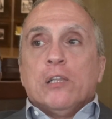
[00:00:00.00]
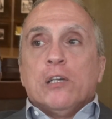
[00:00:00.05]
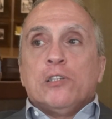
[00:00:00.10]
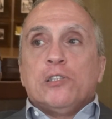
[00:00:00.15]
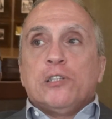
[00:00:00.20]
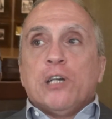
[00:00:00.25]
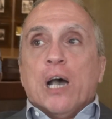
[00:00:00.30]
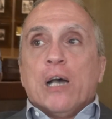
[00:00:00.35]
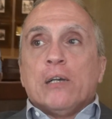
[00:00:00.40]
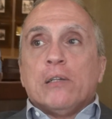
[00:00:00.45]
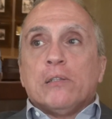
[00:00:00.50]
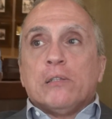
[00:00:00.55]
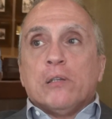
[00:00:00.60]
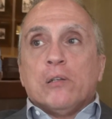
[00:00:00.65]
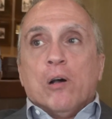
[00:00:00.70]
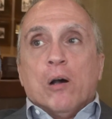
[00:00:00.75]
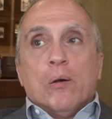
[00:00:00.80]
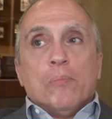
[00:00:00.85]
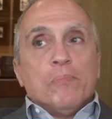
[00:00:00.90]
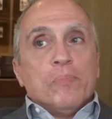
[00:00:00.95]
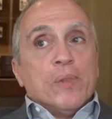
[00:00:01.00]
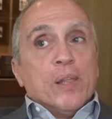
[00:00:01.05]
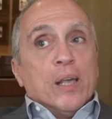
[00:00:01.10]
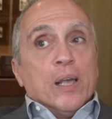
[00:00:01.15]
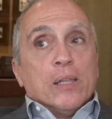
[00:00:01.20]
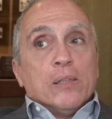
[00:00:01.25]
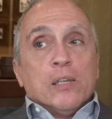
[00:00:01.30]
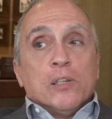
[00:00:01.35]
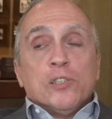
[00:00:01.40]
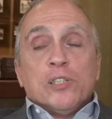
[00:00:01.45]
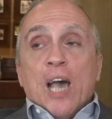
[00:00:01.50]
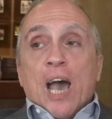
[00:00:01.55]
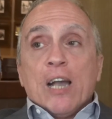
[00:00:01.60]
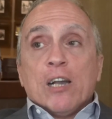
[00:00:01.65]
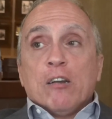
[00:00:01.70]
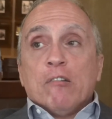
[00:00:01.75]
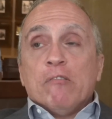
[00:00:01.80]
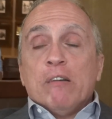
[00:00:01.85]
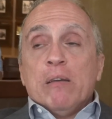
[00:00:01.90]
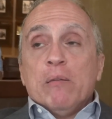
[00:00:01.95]

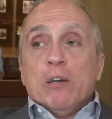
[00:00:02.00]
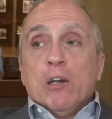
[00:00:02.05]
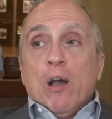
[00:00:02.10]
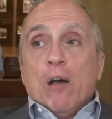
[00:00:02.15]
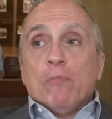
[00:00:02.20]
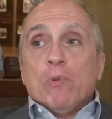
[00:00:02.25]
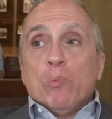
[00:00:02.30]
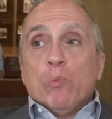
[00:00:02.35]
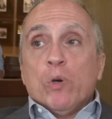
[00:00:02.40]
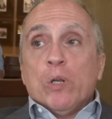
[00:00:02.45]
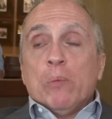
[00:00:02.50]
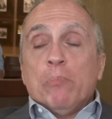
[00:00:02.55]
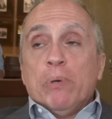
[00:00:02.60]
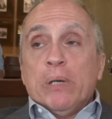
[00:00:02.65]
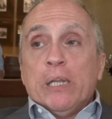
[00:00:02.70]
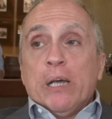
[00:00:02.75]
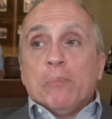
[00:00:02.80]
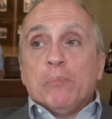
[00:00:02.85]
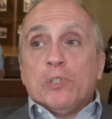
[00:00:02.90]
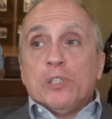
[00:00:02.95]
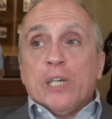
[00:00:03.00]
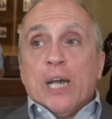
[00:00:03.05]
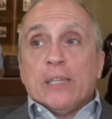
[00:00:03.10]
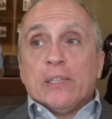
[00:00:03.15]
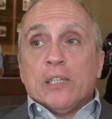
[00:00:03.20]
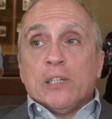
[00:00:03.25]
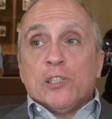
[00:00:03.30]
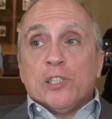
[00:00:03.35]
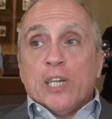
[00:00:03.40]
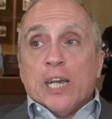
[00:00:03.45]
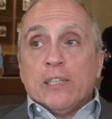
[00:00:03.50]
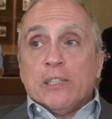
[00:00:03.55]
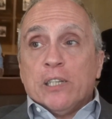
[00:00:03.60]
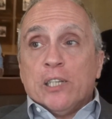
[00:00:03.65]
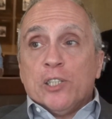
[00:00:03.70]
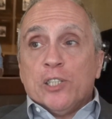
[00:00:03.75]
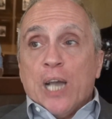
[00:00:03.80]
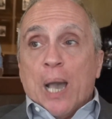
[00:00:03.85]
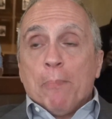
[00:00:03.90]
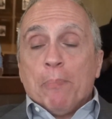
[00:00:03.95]
South Korean government would have been upset to say to
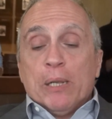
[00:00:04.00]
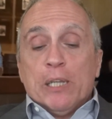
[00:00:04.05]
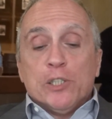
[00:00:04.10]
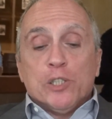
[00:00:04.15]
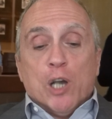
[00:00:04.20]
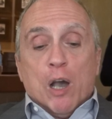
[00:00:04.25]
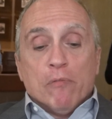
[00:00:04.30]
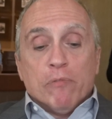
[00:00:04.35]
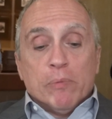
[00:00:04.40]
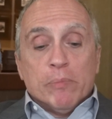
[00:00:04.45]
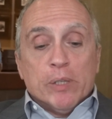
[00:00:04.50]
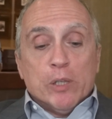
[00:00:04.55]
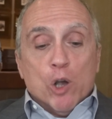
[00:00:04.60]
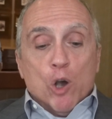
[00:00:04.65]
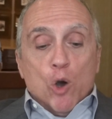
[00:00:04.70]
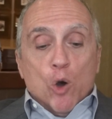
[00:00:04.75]
the Japanese government,